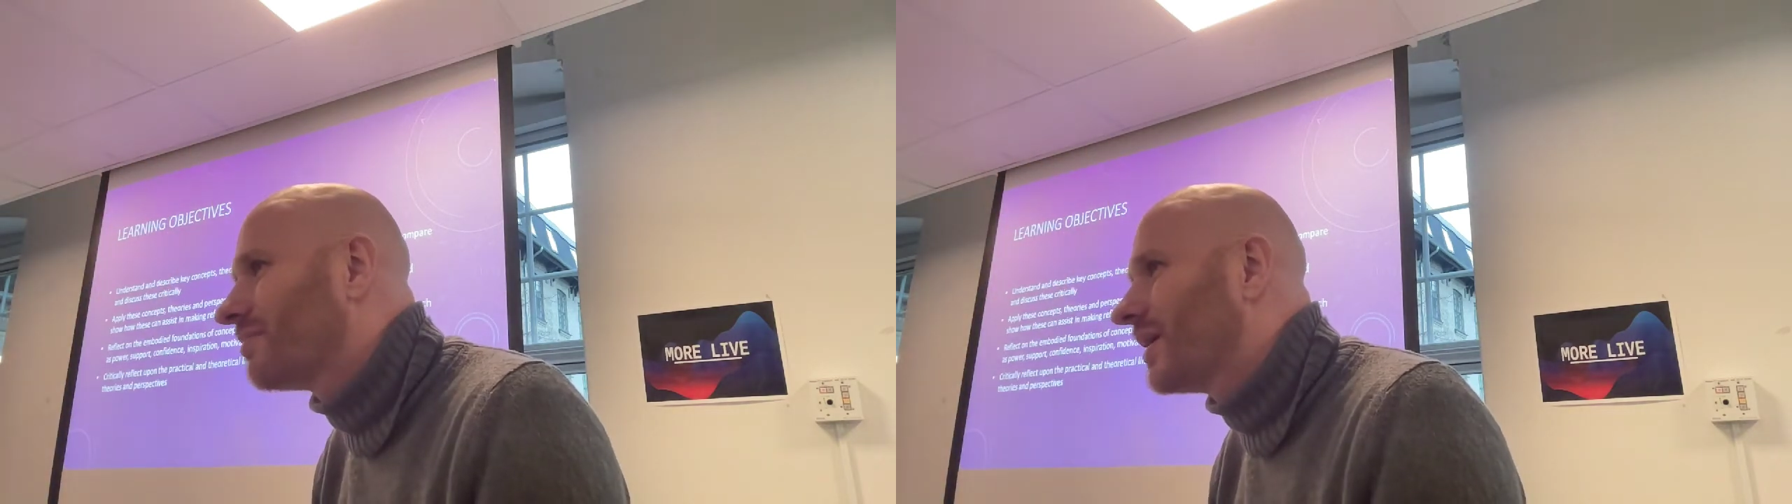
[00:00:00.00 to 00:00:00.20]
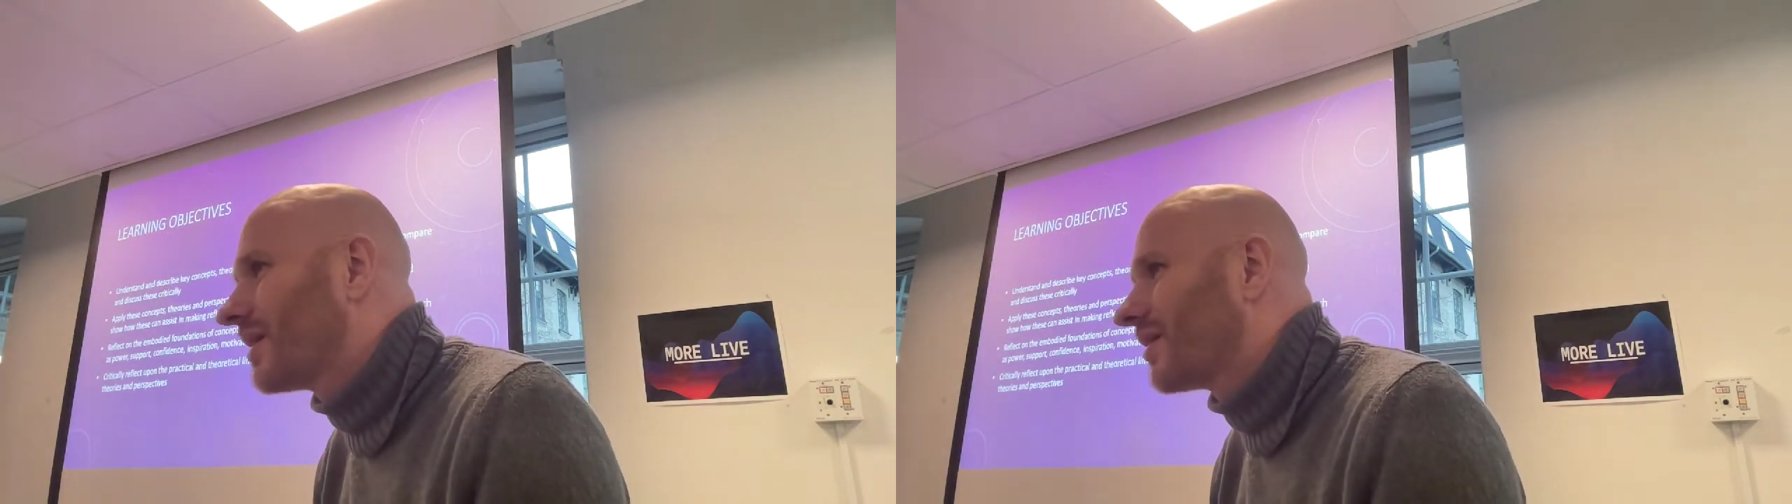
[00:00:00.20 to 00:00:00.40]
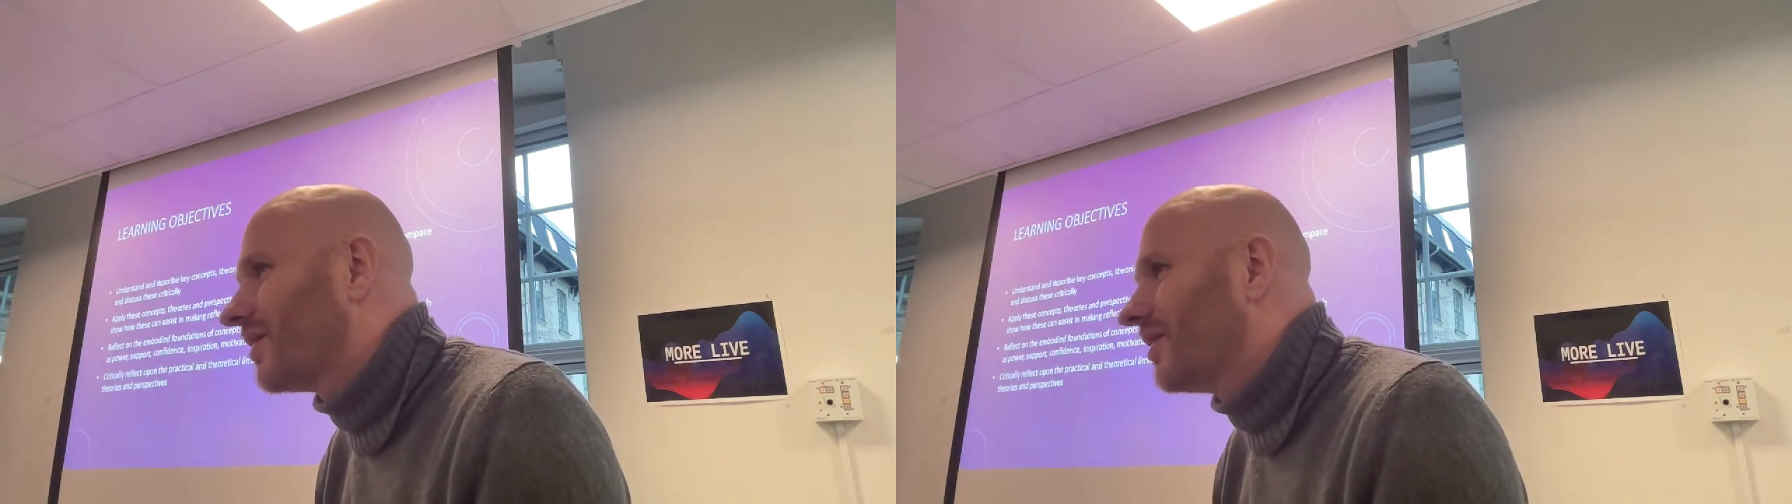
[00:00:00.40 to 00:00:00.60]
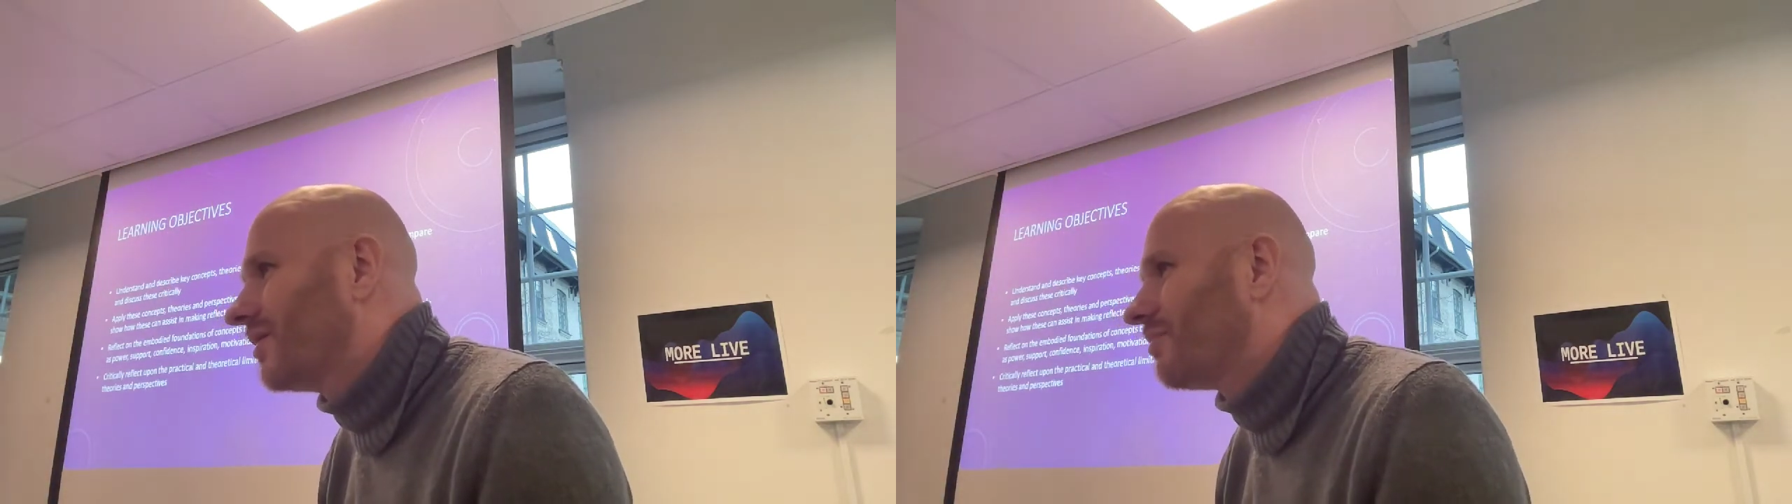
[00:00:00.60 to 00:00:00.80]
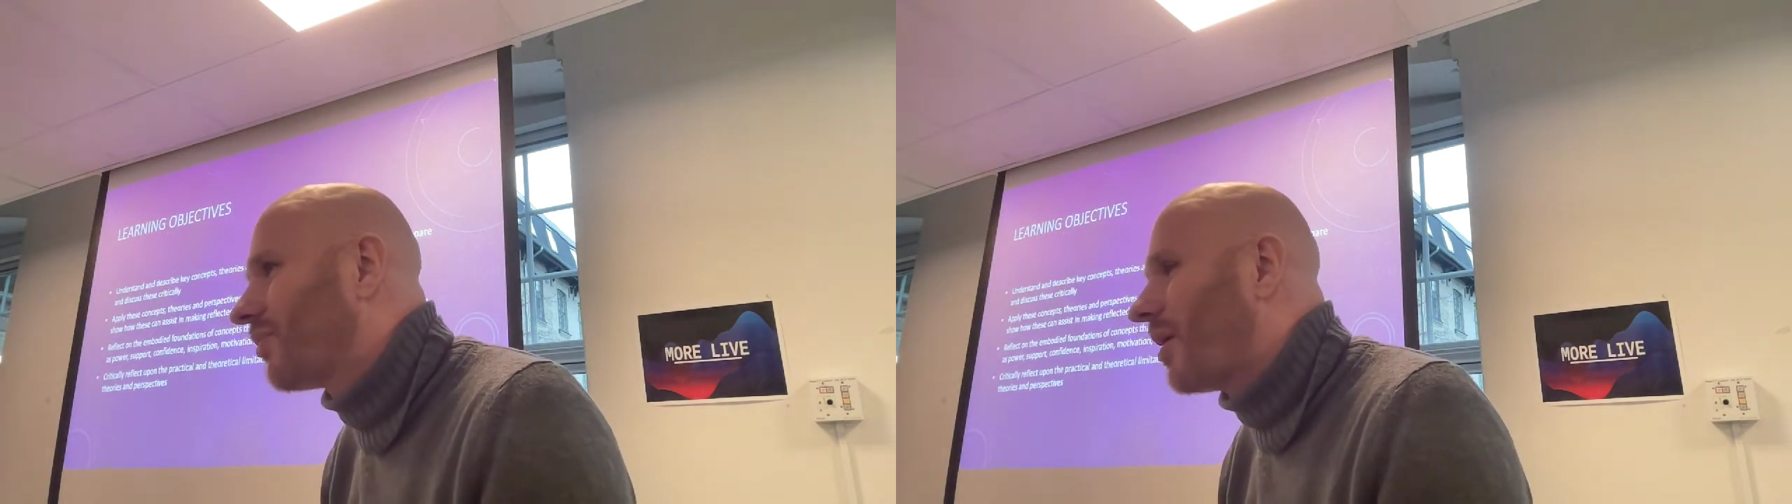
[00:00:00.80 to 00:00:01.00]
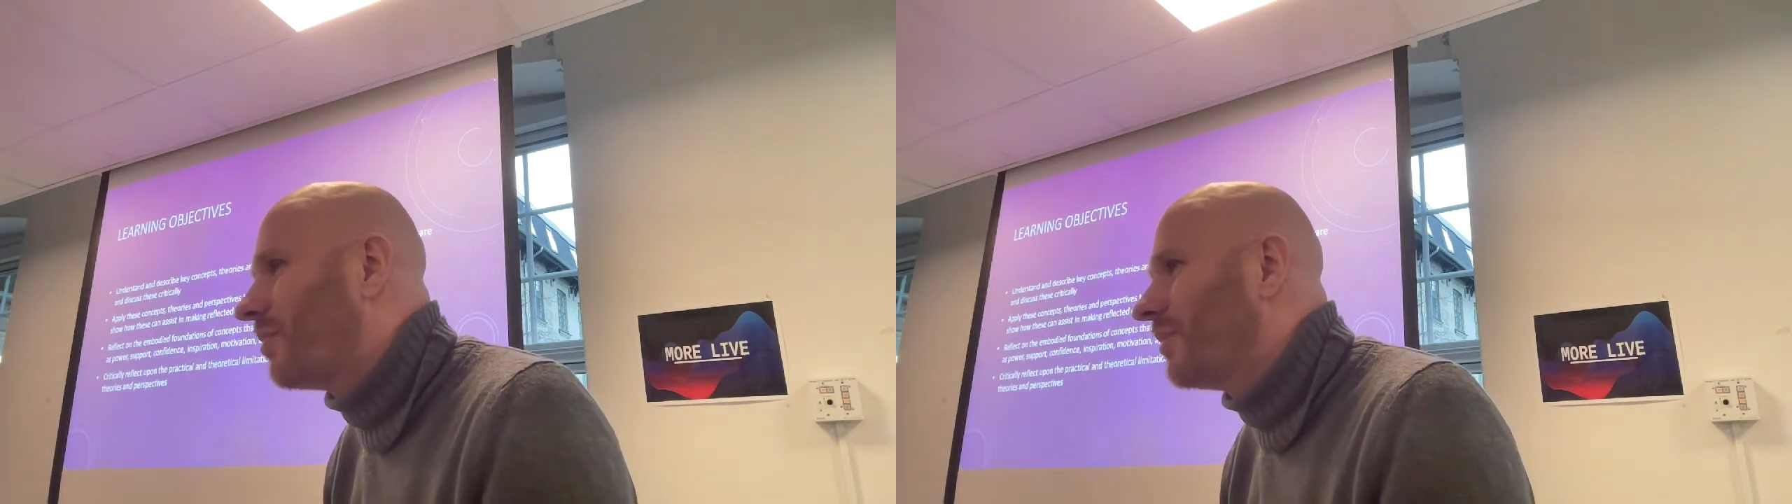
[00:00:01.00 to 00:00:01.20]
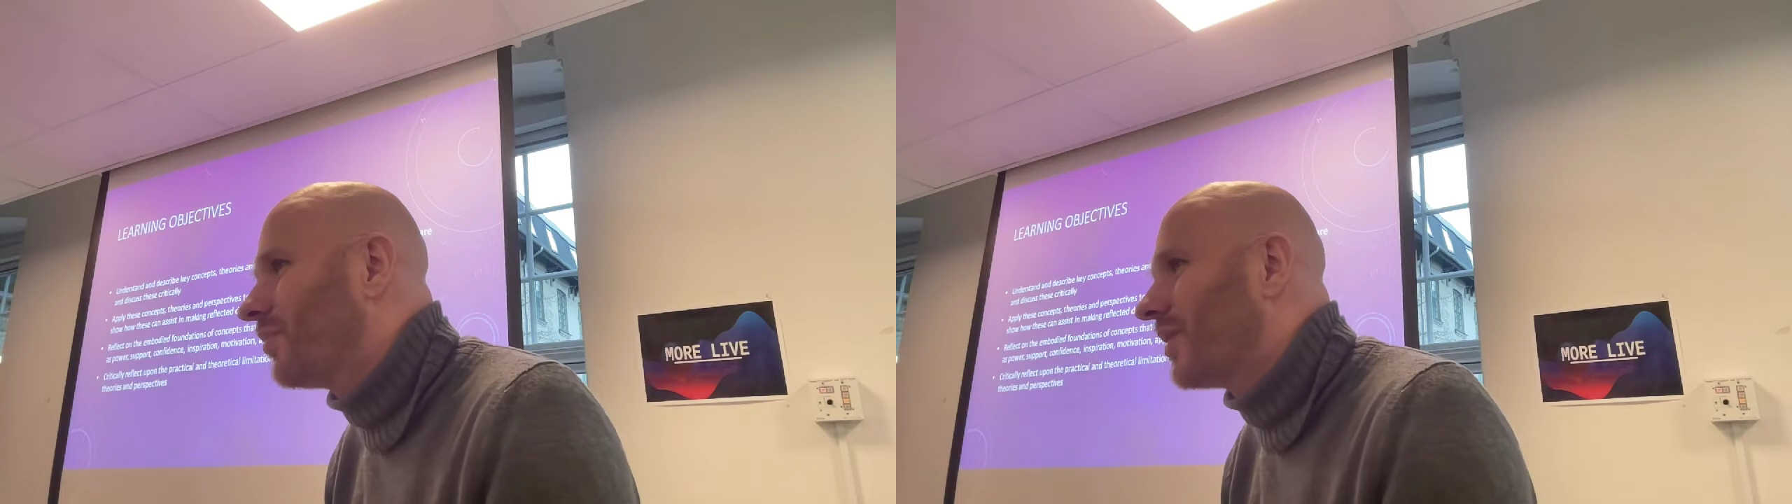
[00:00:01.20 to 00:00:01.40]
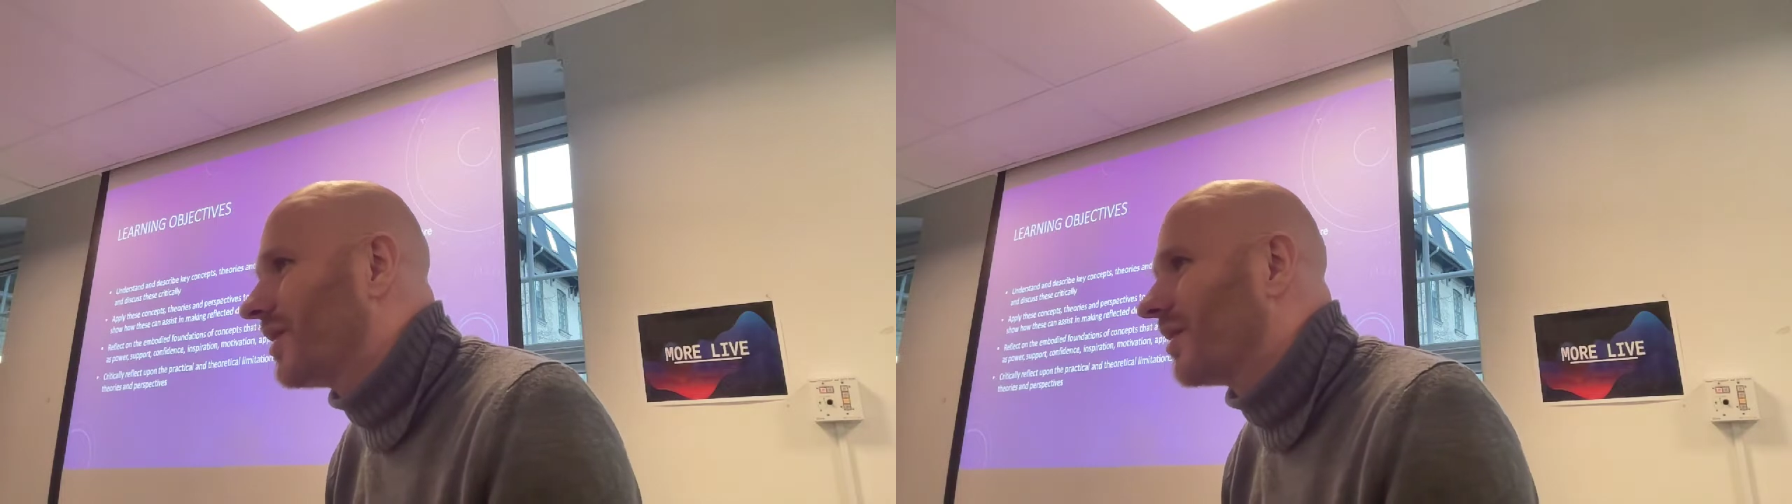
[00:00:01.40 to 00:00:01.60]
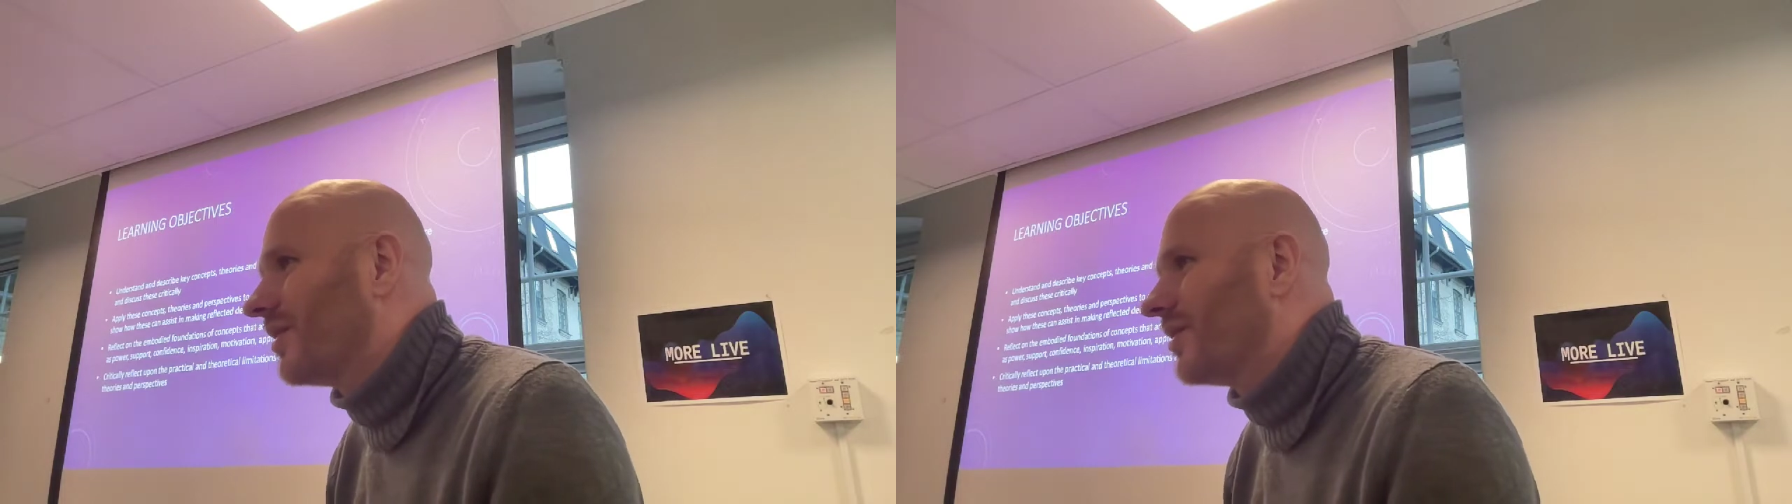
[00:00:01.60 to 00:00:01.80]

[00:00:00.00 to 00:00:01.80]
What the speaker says: big problem with